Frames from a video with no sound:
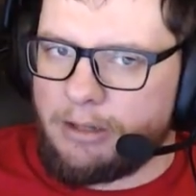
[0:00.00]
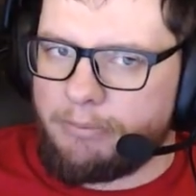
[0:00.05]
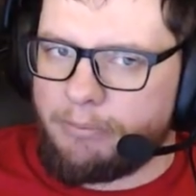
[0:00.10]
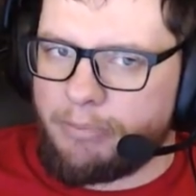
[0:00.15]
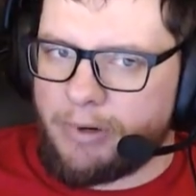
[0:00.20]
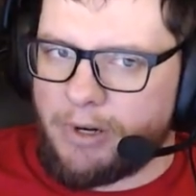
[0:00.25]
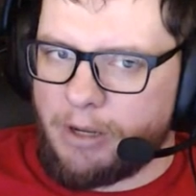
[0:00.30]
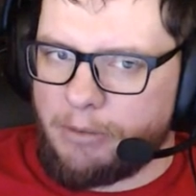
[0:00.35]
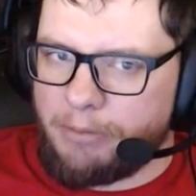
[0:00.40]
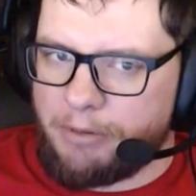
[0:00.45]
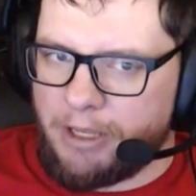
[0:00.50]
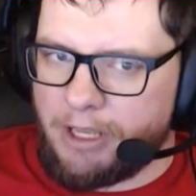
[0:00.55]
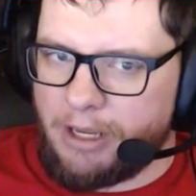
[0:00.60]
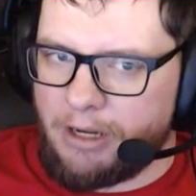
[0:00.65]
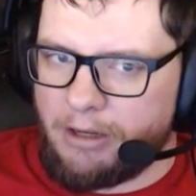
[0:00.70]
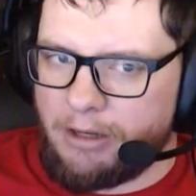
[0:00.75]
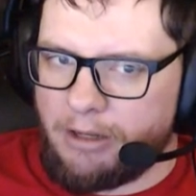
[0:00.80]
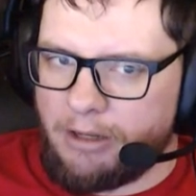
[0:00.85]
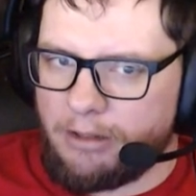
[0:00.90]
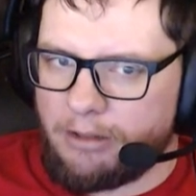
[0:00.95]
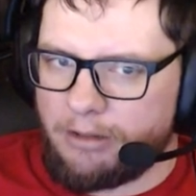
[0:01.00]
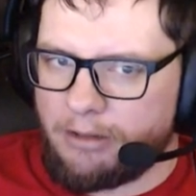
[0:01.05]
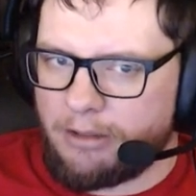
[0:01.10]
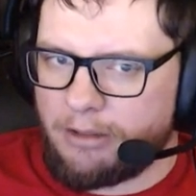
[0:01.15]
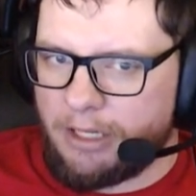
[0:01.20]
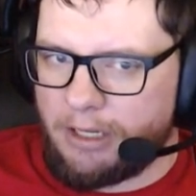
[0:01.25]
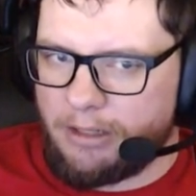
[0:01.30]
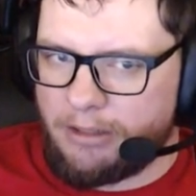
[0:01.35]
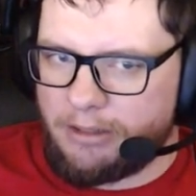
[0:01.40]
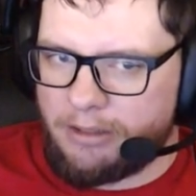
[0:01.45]
propaganda
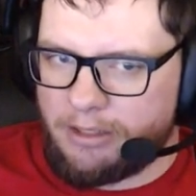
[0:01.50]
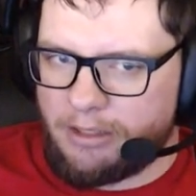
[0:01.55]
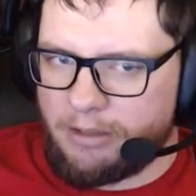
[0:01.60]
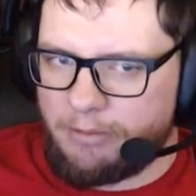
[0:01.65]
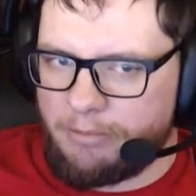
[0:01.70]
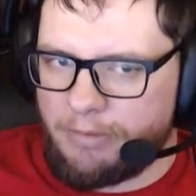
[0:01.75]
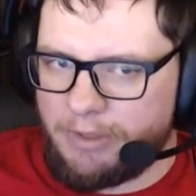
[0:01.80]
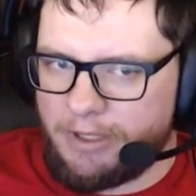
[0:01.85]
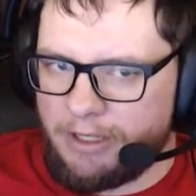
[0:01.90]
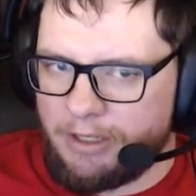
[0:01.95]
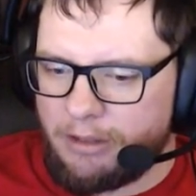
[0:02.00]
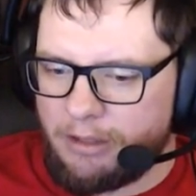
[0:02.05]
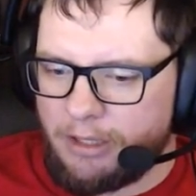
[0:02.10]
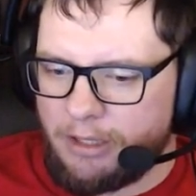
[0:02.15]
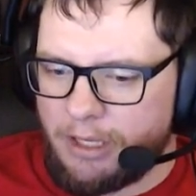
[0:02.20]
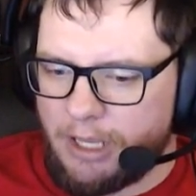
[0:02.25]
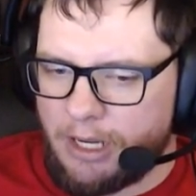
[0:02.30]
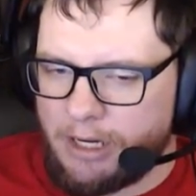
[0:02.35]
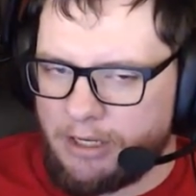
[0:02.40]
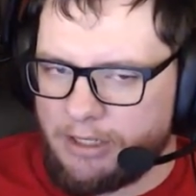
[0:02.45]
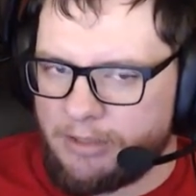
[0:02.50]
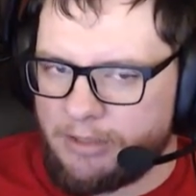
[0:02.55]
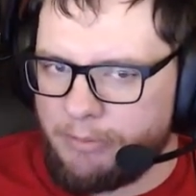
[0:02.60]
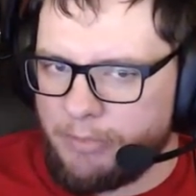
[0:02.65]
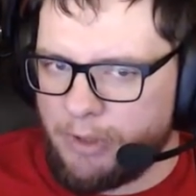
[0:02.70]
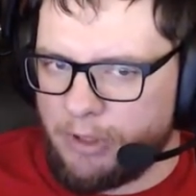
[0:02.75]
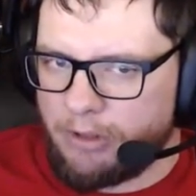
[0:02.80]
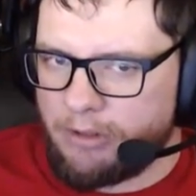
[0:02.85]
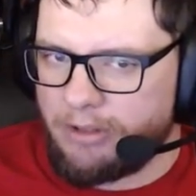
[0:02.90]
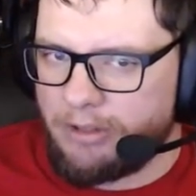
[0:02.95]
tends to be at its
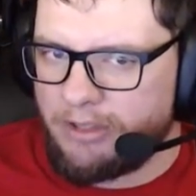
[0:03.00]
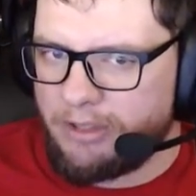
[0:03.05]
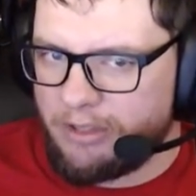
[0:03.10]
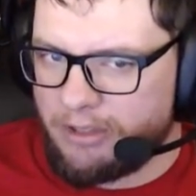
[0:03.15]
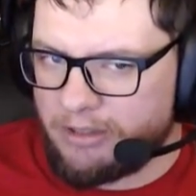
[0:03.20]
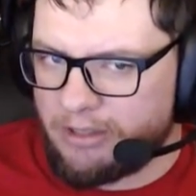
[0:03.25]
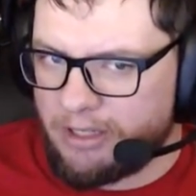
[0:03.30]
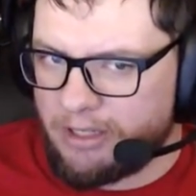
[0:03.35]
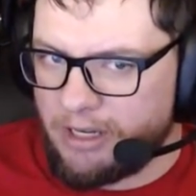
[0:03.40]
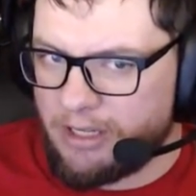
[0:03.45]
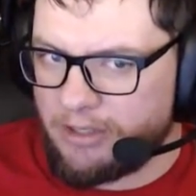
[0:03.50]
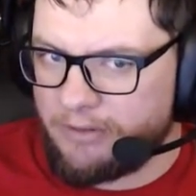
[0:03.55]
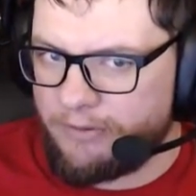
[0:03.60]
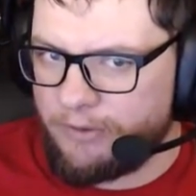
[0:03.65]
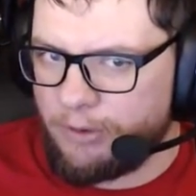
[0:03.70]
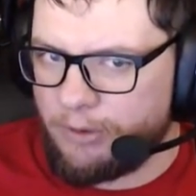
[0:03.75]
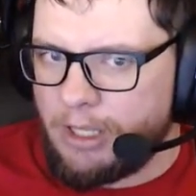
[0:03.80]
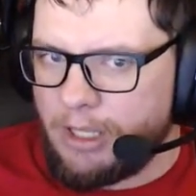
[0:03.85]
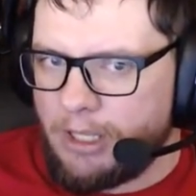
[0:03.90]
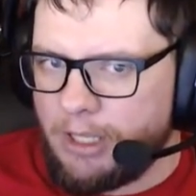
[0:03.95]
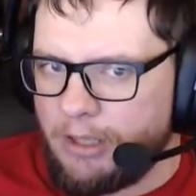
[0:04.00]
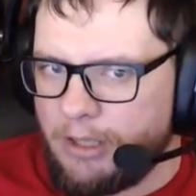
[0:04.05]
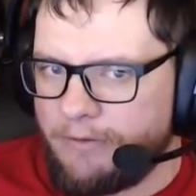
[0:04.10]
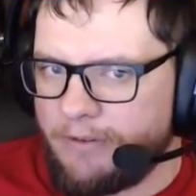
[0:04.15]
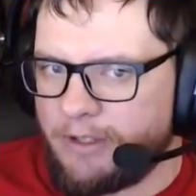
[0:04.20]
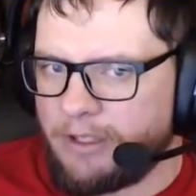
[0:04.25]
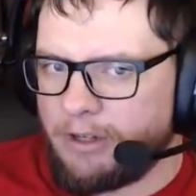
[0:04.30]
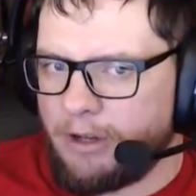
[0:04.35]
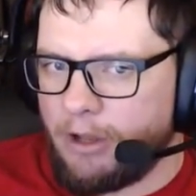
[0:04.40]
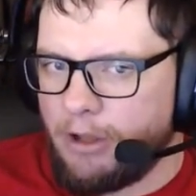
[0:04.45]
most successful if
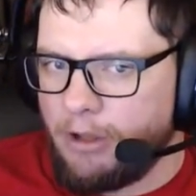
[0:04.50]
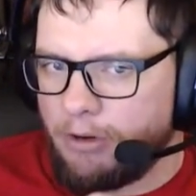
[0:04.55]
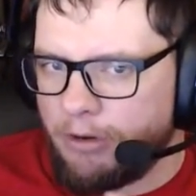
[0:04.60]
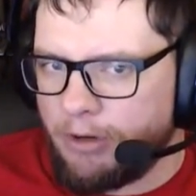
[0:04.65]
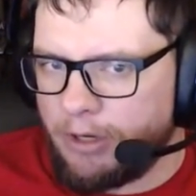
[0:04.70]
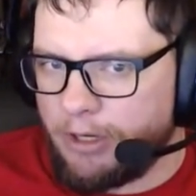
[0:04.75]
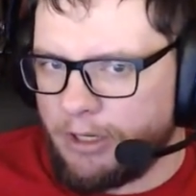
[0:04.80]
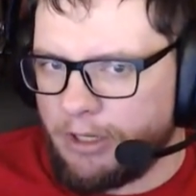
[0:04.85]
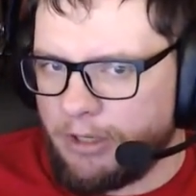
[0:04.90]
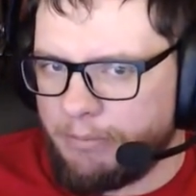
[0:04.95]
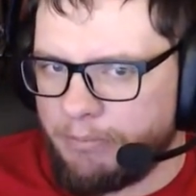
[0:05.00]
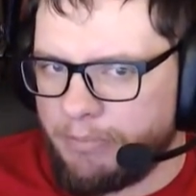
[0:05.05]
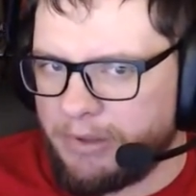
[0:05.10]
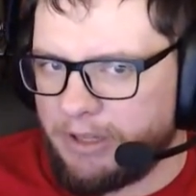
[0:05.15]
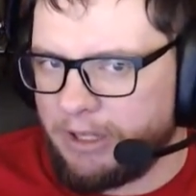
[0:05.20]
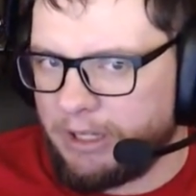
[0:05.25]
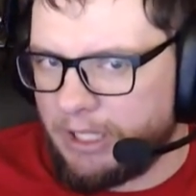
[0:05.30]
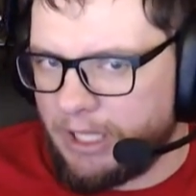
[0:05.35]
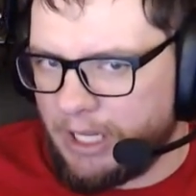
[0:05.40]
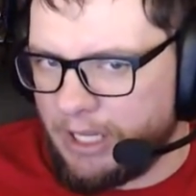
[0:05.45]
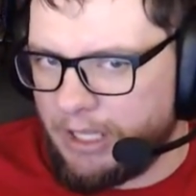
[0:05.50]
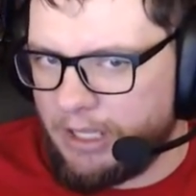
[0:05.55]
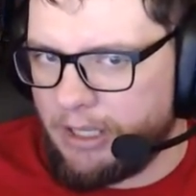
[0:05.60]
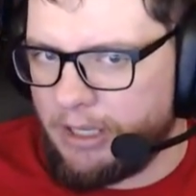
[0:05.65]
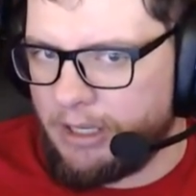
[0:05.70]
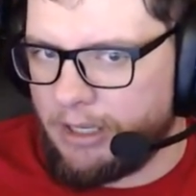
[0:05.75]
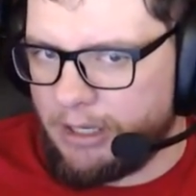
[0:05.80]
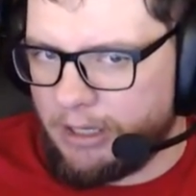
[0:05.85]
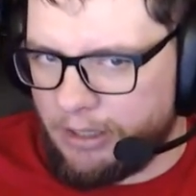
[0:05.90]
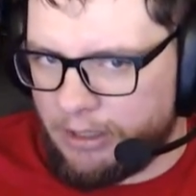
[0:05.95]
it's already
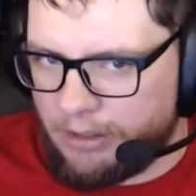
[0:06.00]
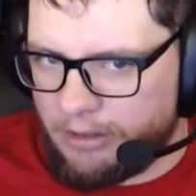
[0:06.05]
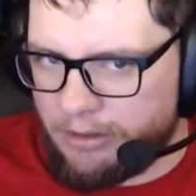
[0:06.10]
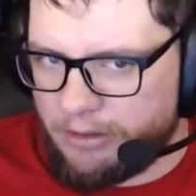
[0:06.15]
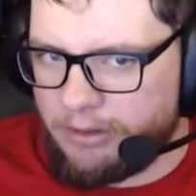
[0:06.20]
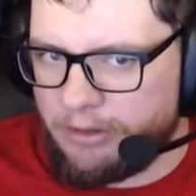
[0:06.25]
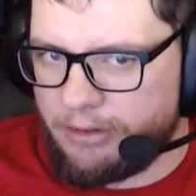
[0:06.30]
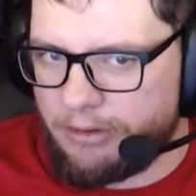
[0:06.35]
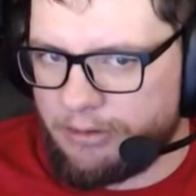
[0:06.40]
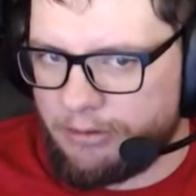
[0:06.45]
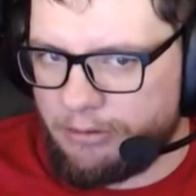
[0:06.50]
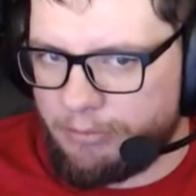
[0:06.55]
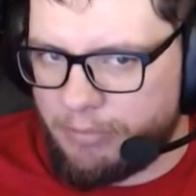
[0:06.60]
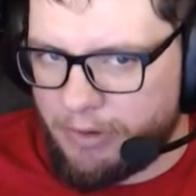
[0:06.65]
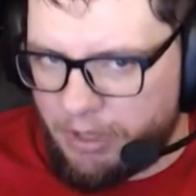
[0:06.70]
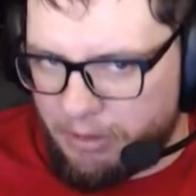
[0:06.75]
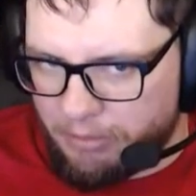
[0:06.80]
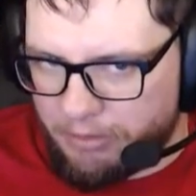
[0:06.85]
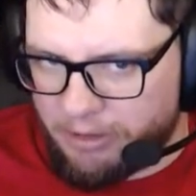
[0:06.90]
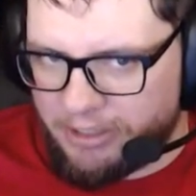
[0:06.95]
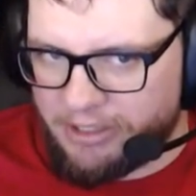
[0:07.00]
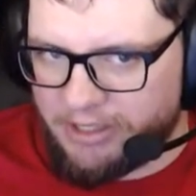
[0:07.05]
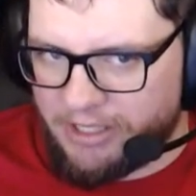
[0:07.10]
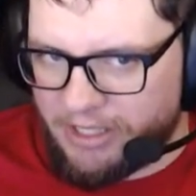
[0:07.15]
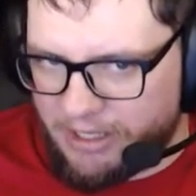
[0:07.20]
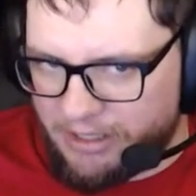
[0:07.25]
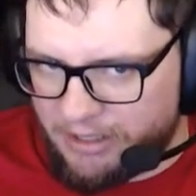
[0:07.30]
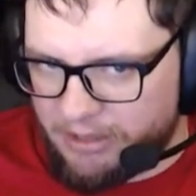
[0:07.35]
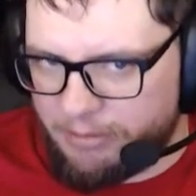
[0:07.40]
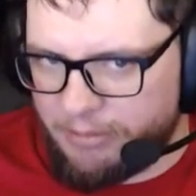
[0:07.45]
playing into public
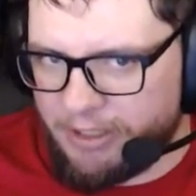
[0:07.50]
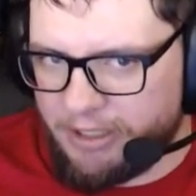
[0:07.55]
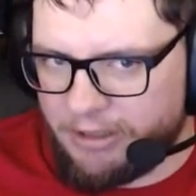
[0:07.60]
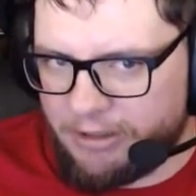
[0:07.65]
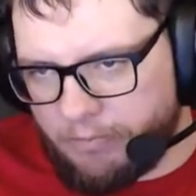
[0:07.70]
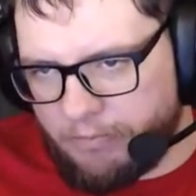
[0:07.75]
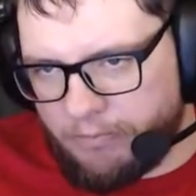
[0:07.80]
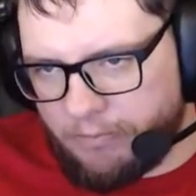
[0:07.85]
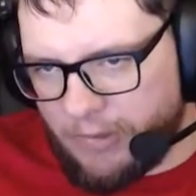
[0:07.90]
sentiment.